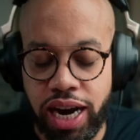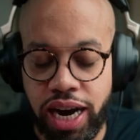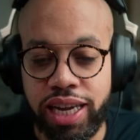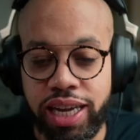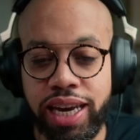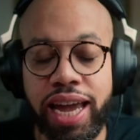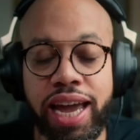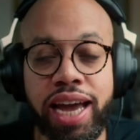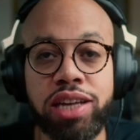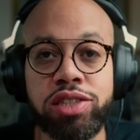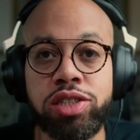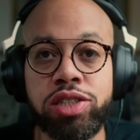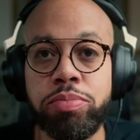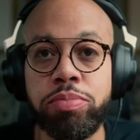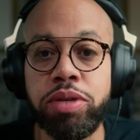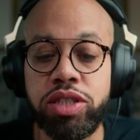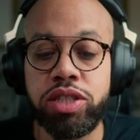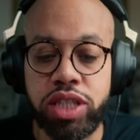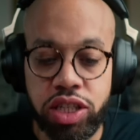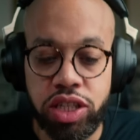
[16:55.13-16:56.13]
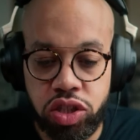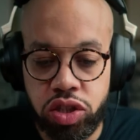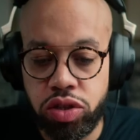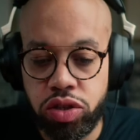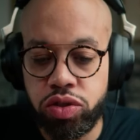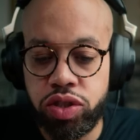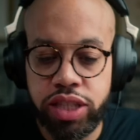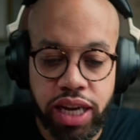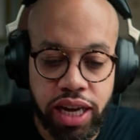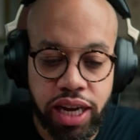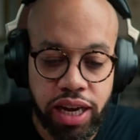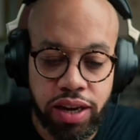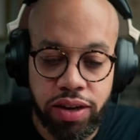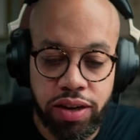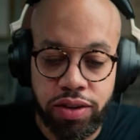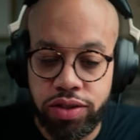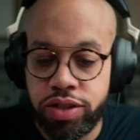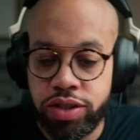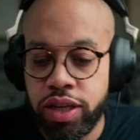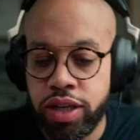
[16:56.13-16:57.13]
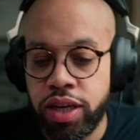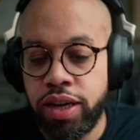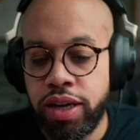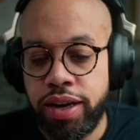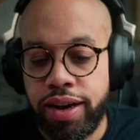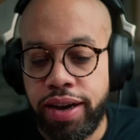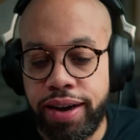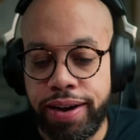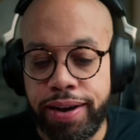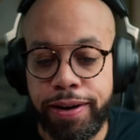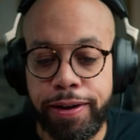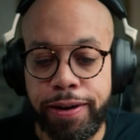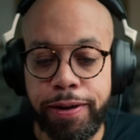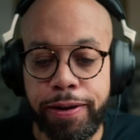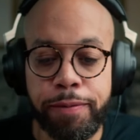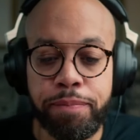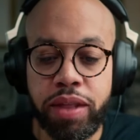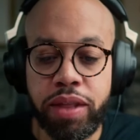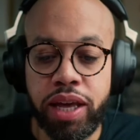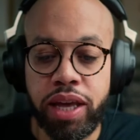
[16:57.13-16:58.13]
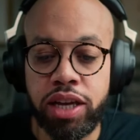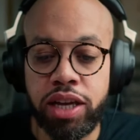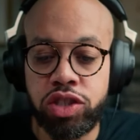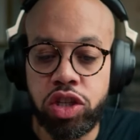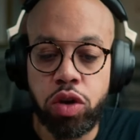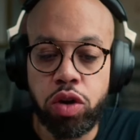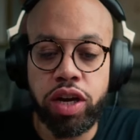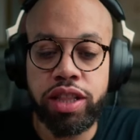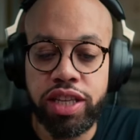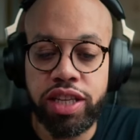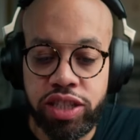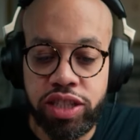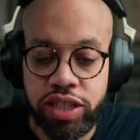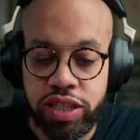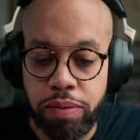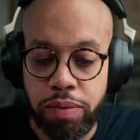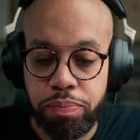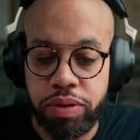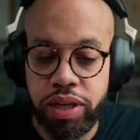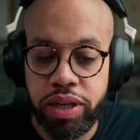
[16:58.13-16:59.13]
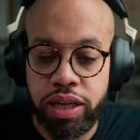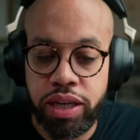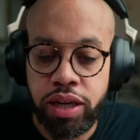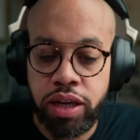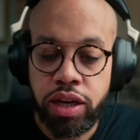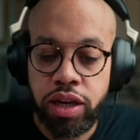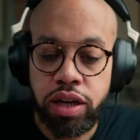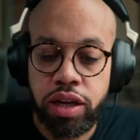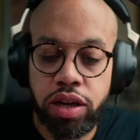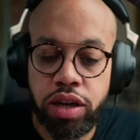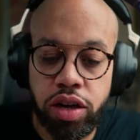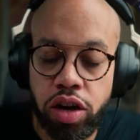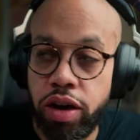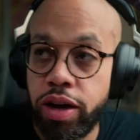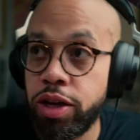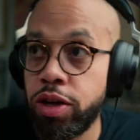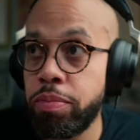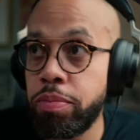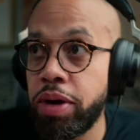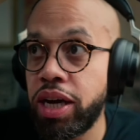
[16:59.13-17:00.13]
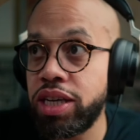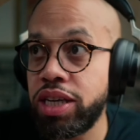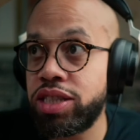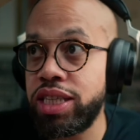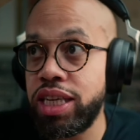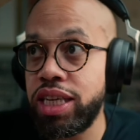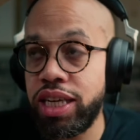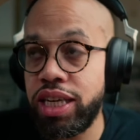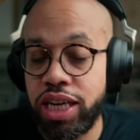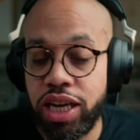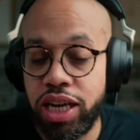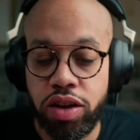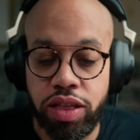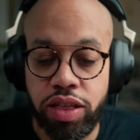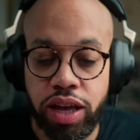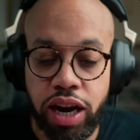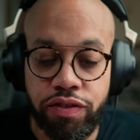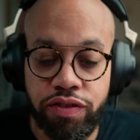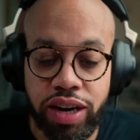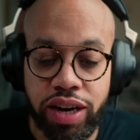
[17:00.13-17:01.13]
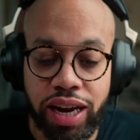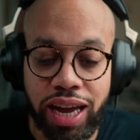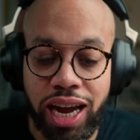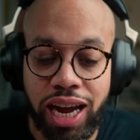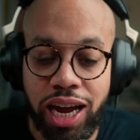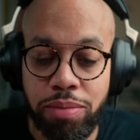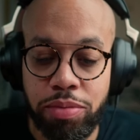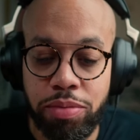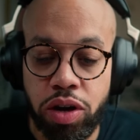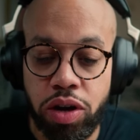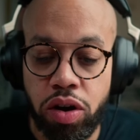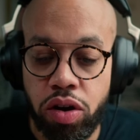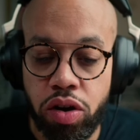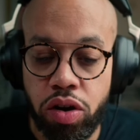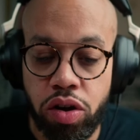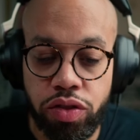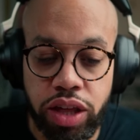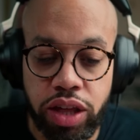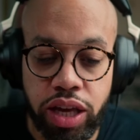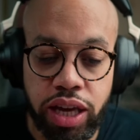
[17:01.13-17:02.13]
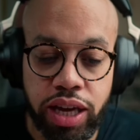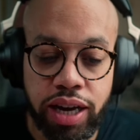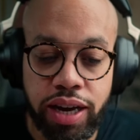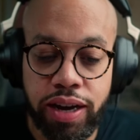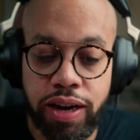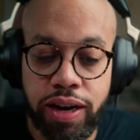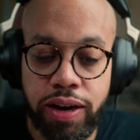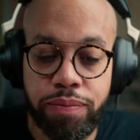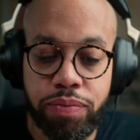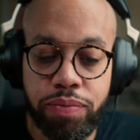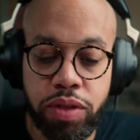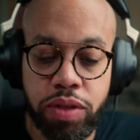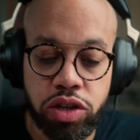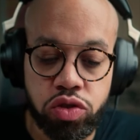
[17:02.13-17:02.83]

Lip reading: and then I can add some additional sounds. And so in this template, you might see here that I've named all the